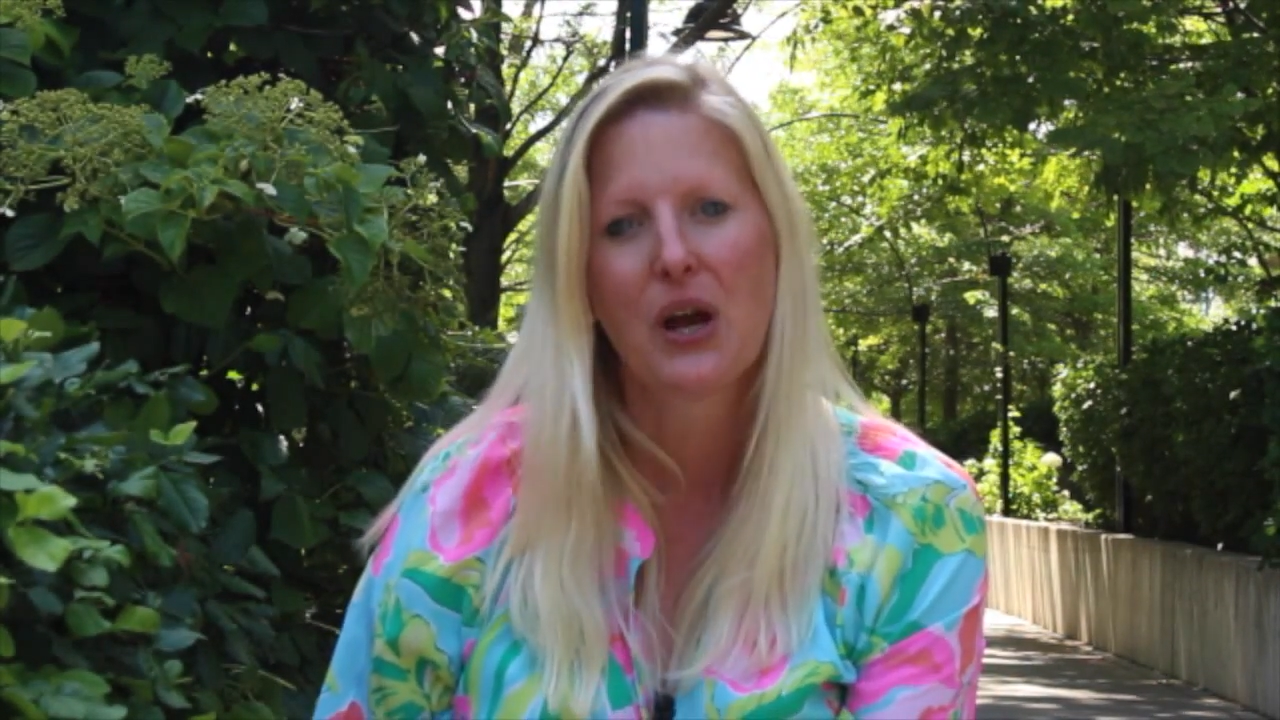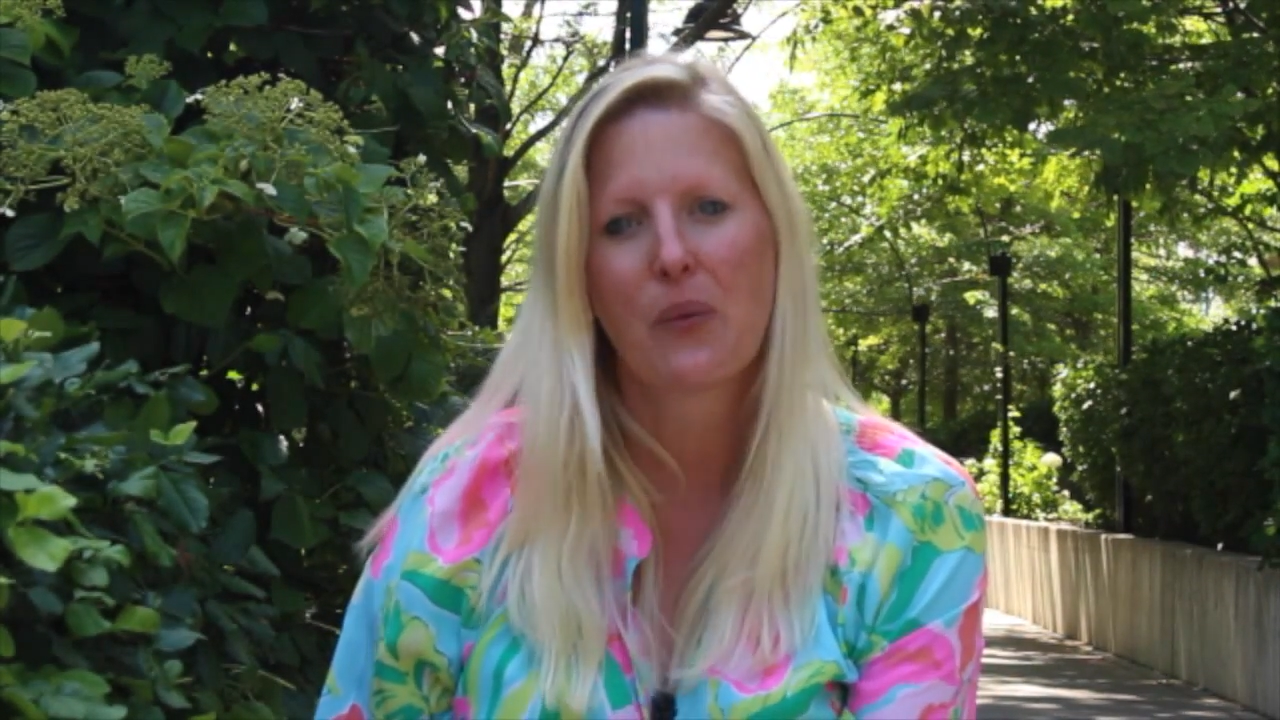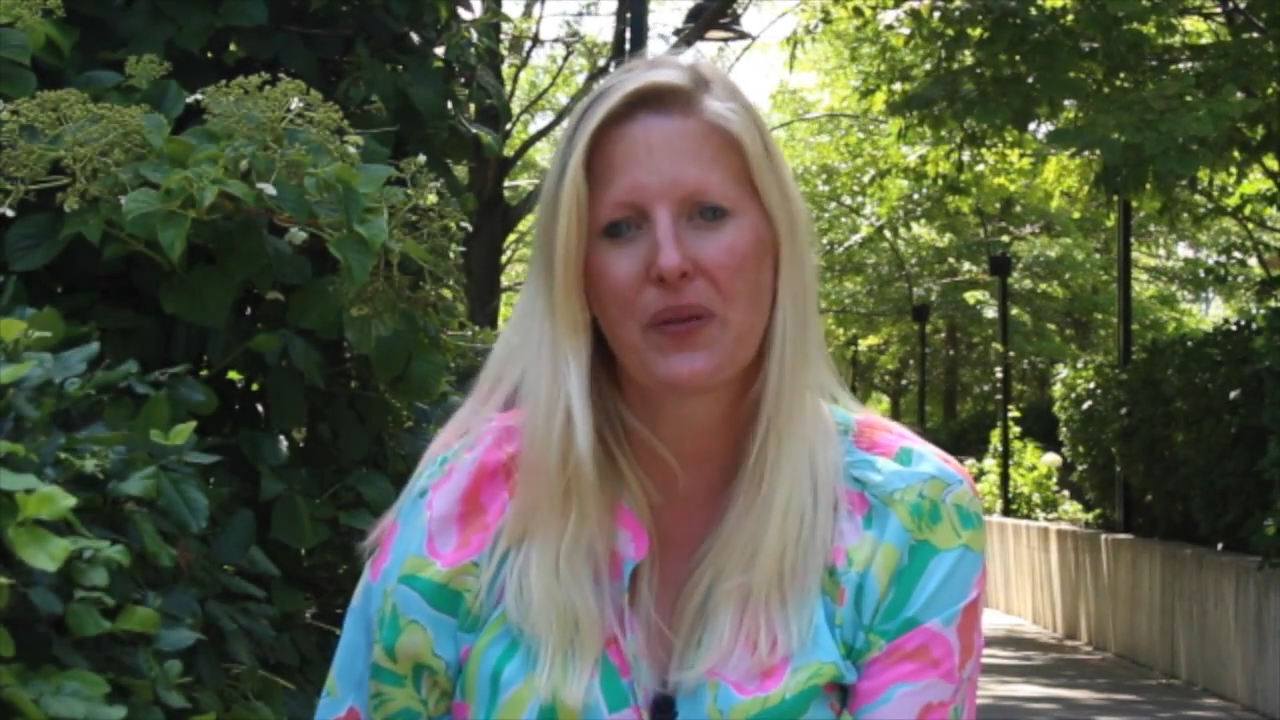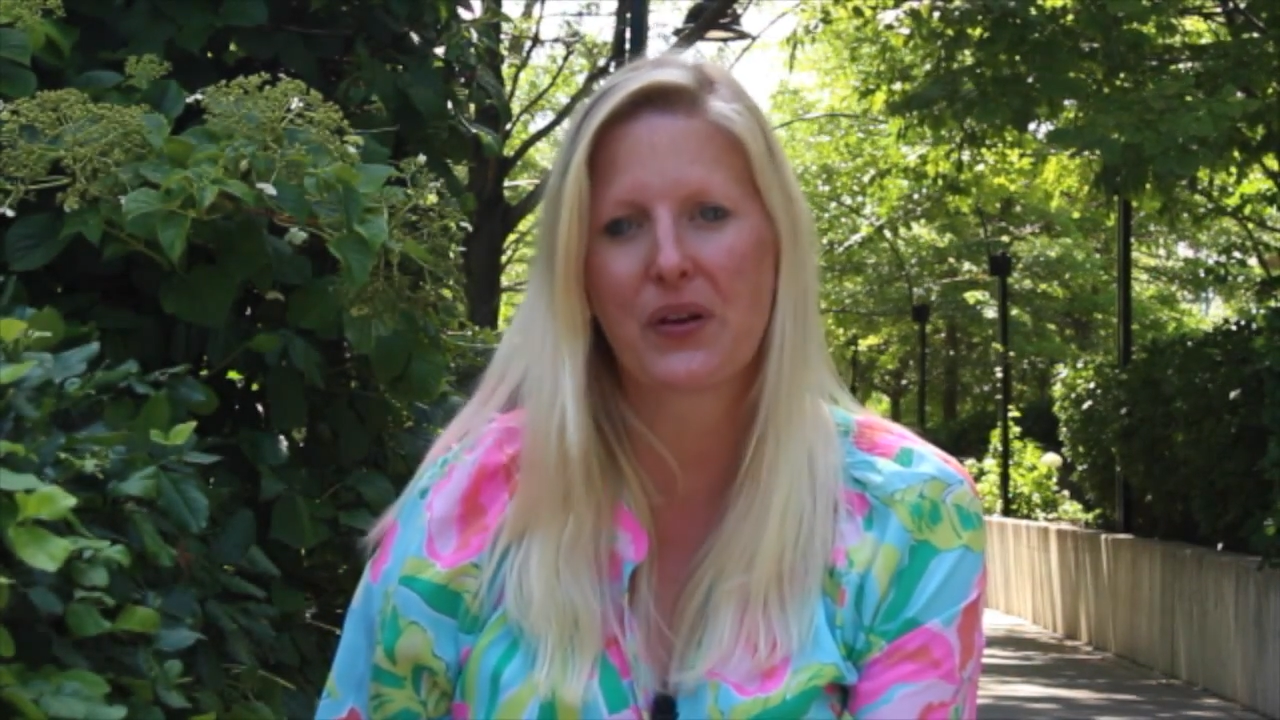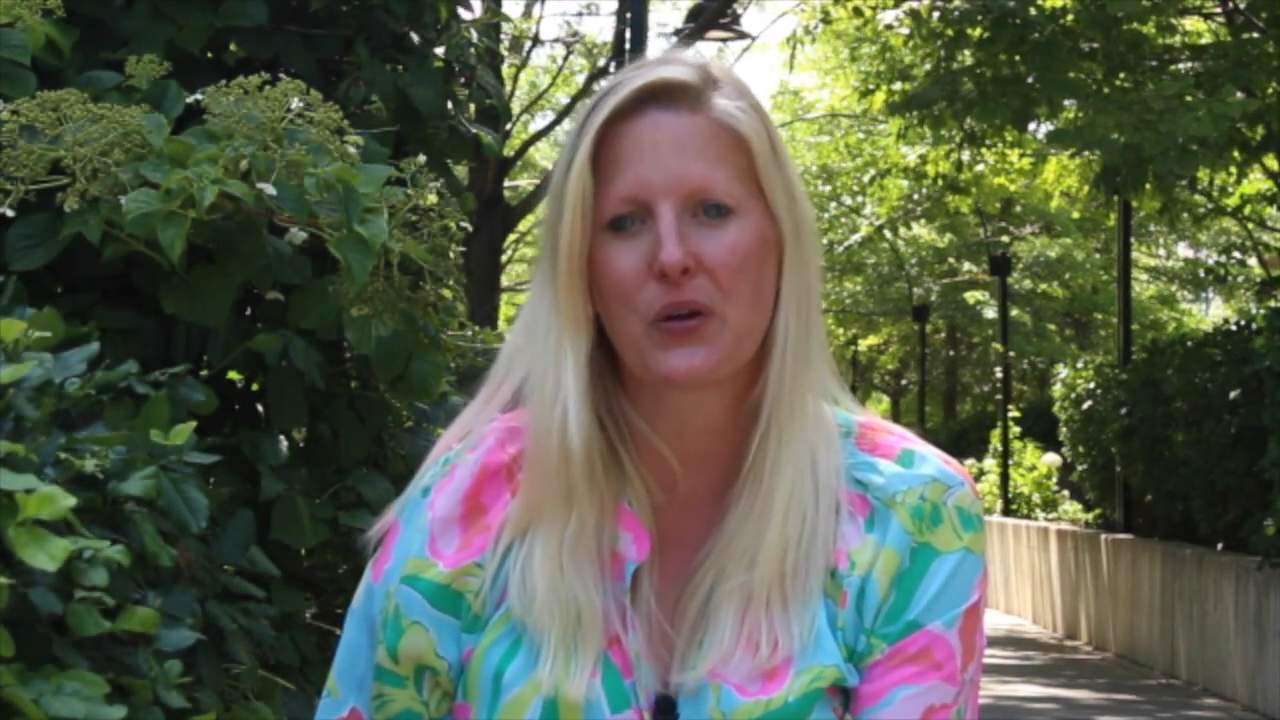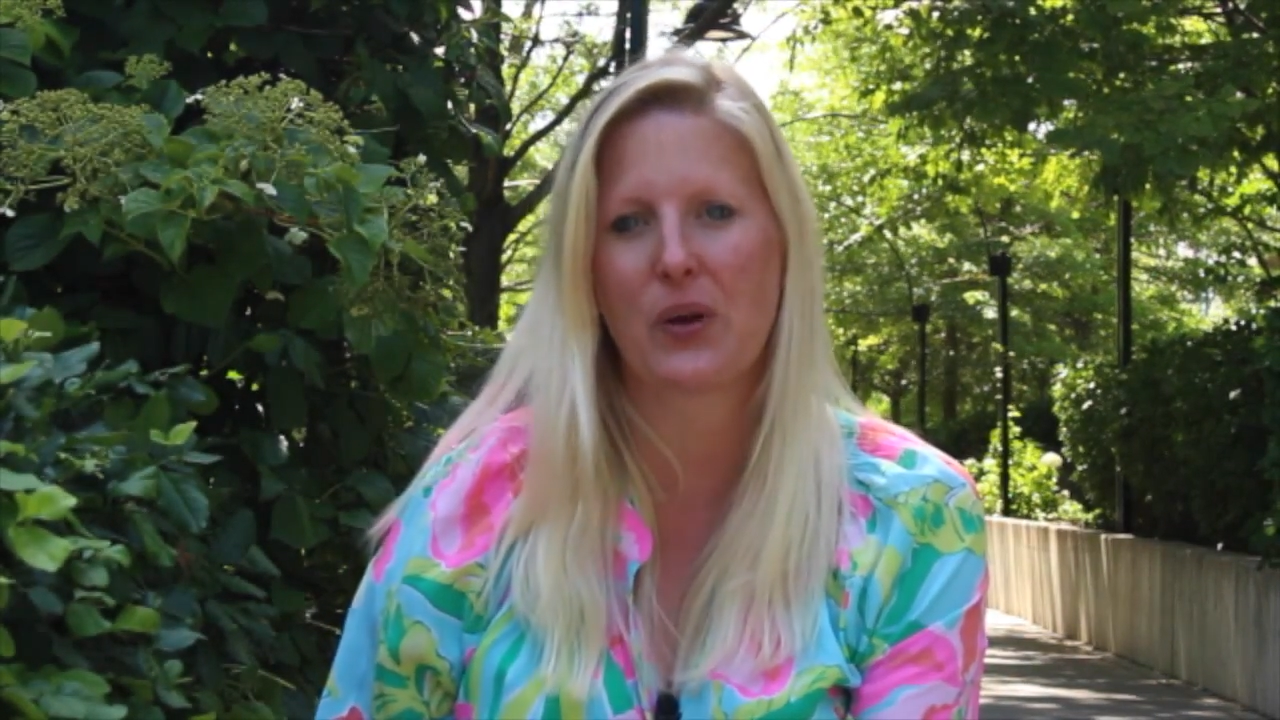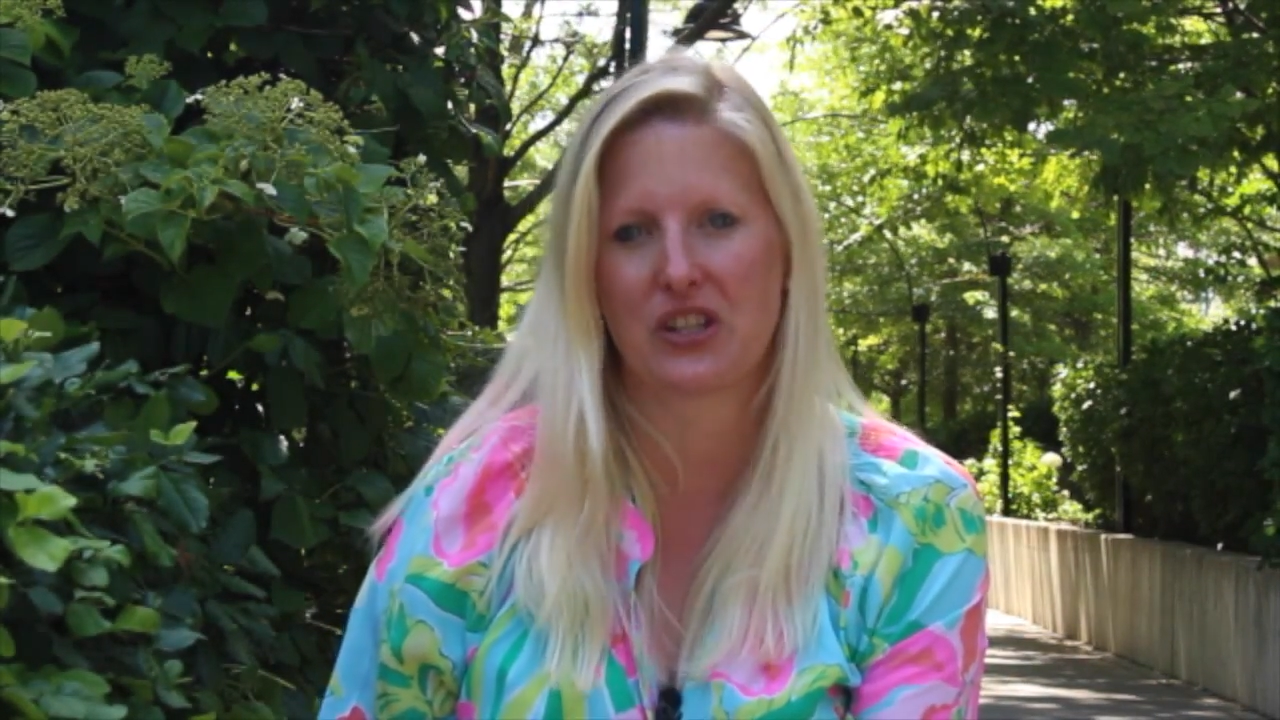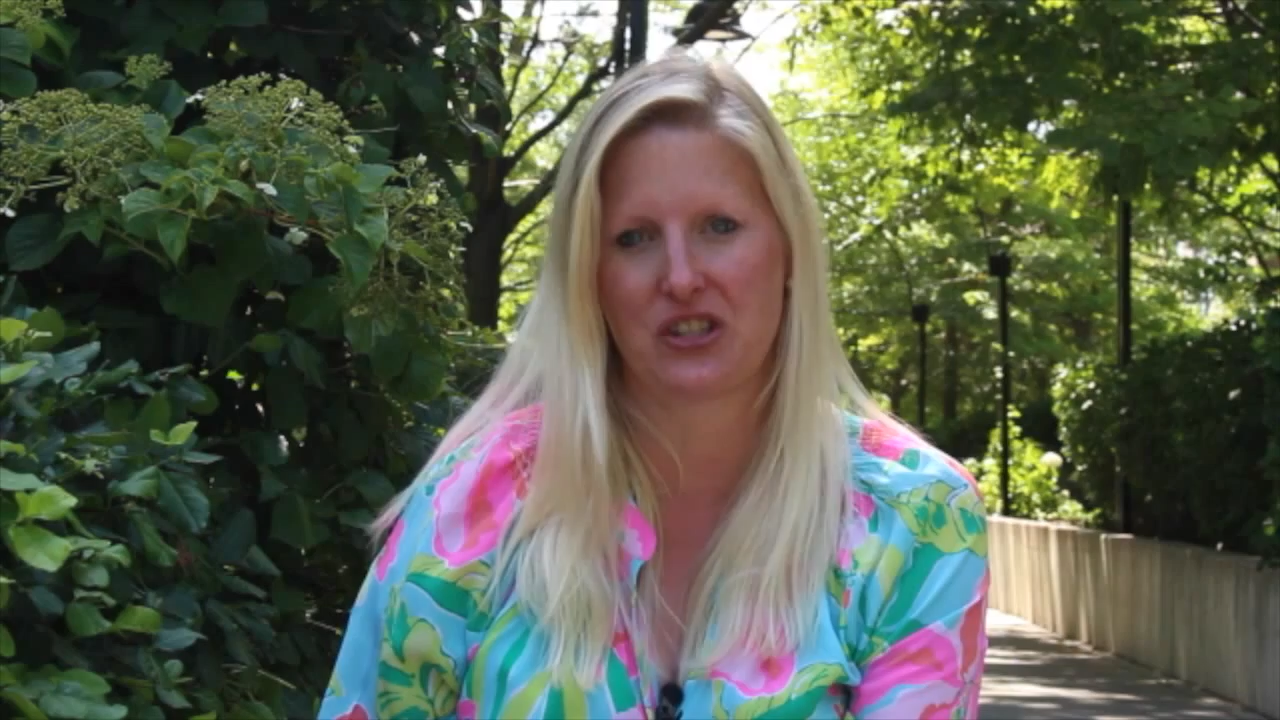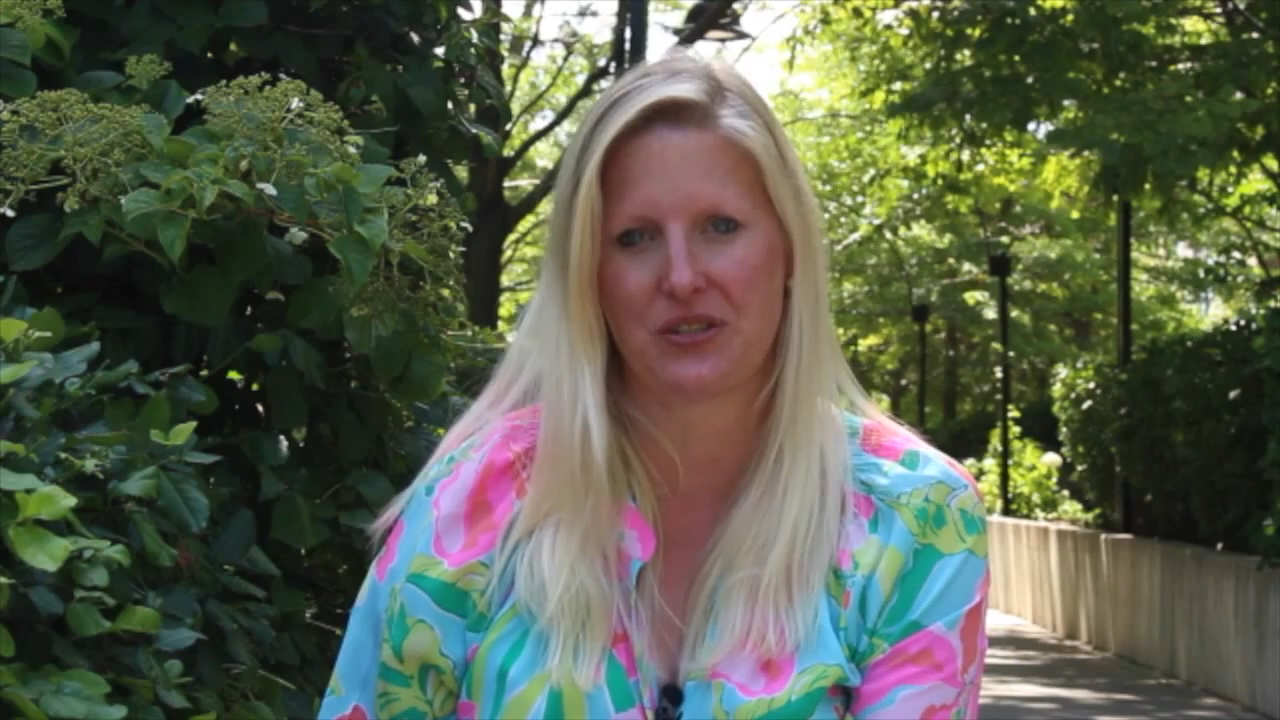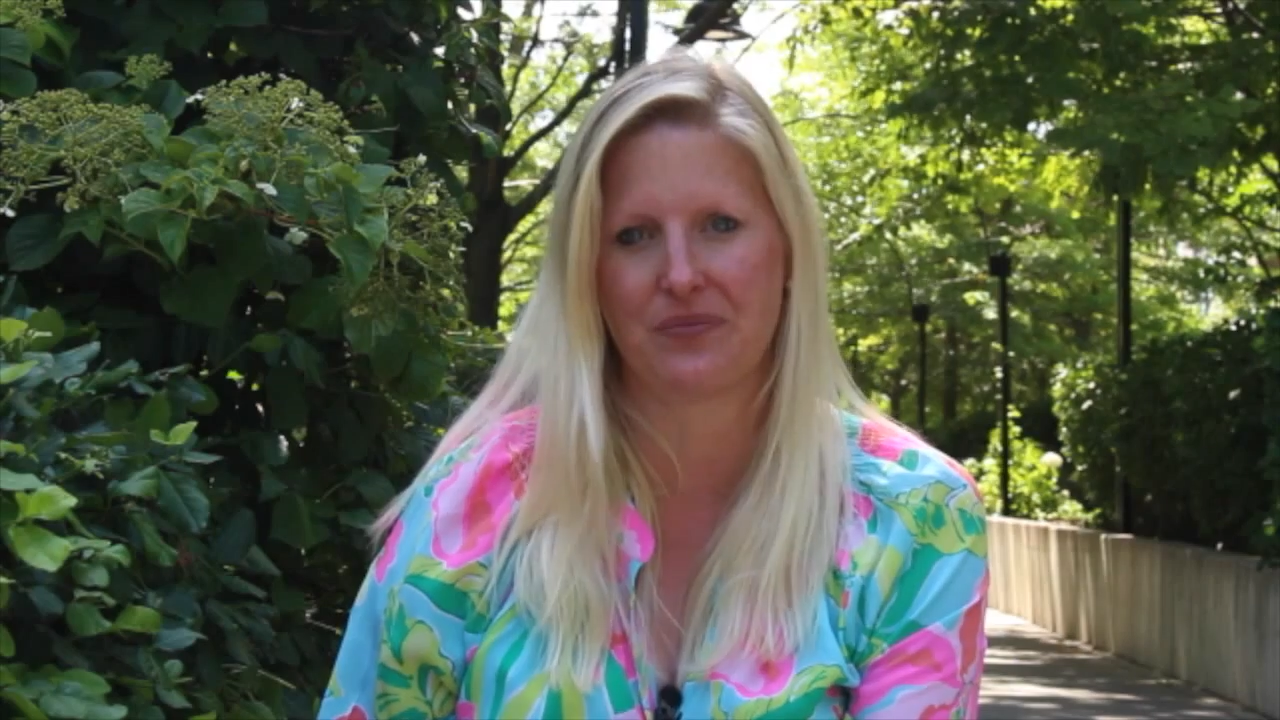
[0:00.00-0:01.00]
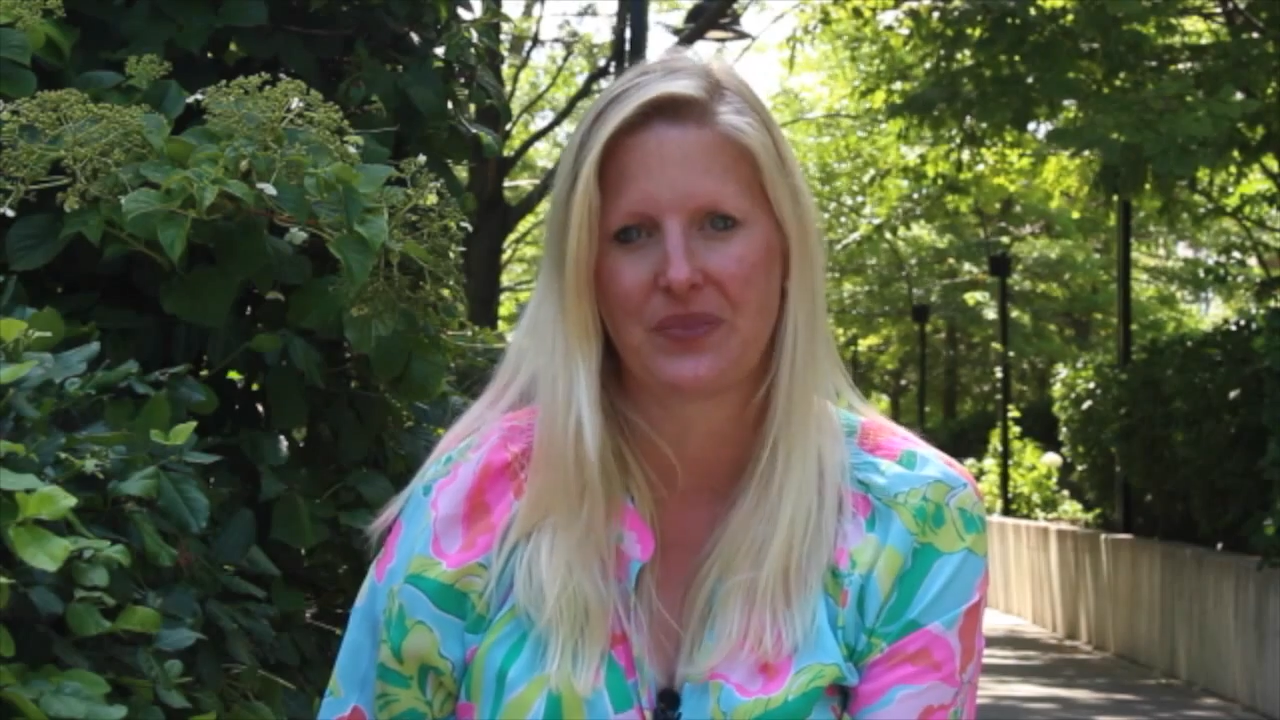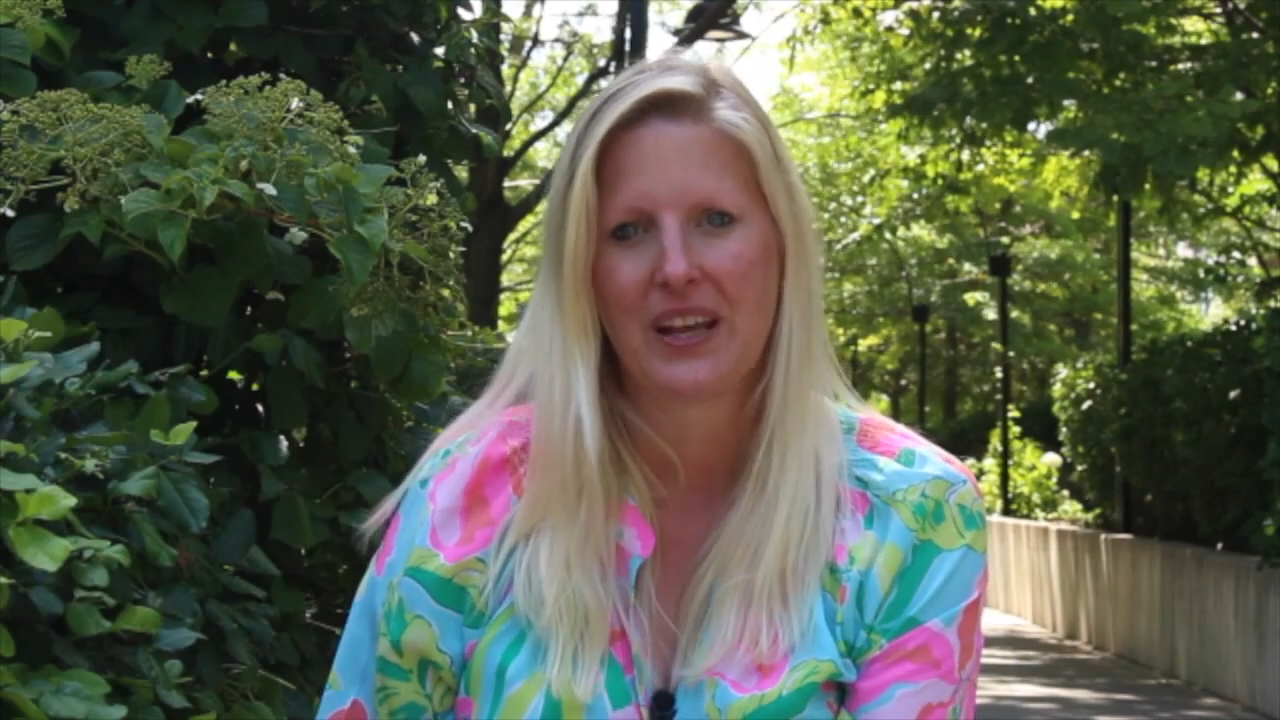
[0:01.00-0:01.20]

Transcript: with their question.